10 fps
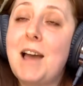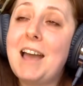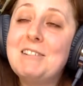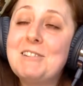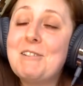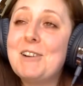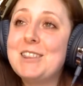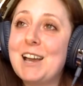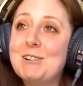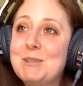don't know what
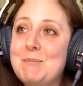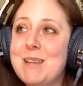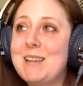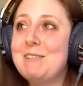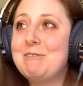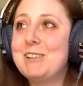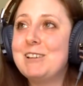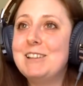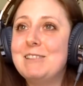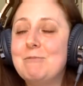that would be
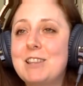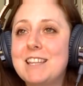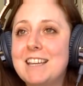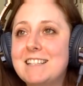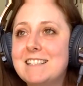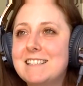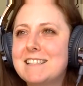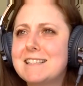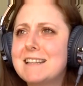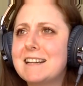with kids
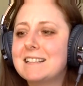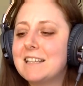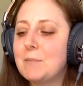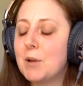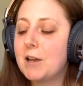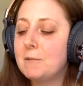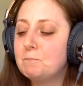necessarily, but